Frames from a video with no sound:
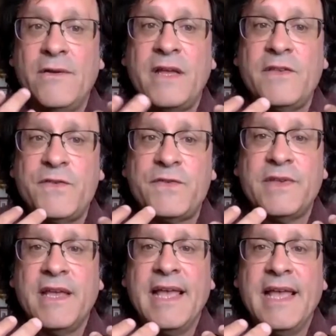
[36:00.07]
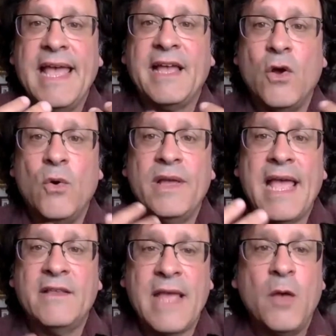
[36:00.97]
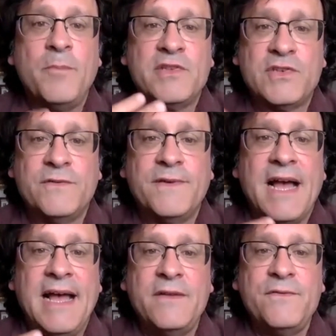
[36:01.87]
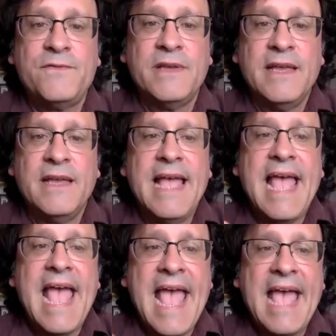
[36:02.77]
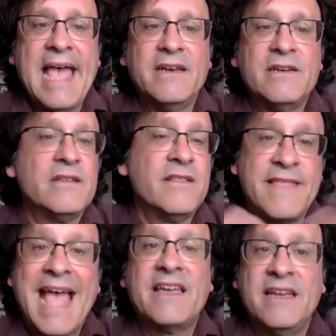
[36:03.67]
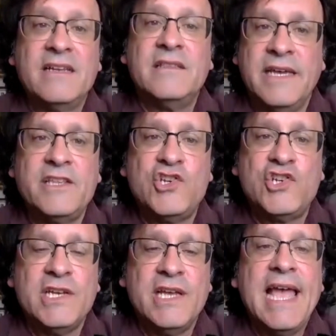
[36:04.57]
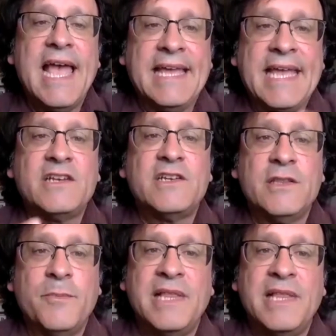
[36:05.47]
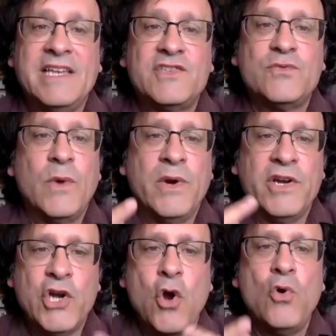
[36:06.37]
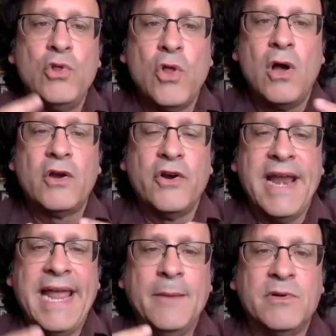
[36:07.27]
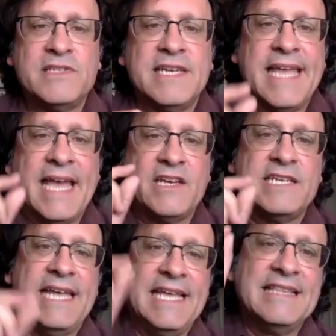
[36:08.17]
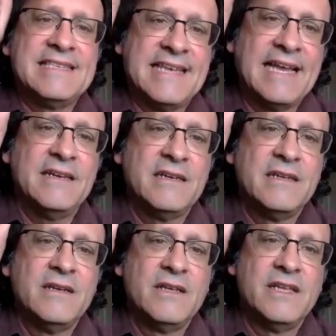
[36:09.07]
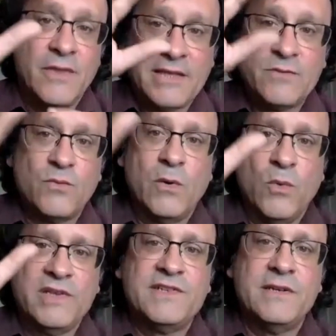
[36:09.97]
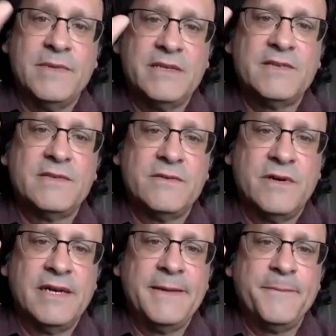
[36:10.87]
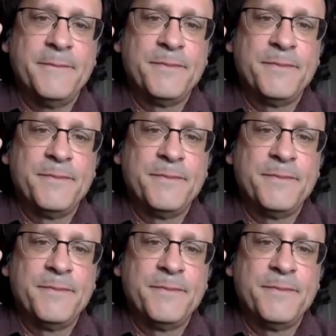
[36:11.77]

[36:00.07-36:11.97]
of us and go and help us survive. And that can glitch and get to the place where we're no longer able to get to insight. You know, that's where wisdom is, right?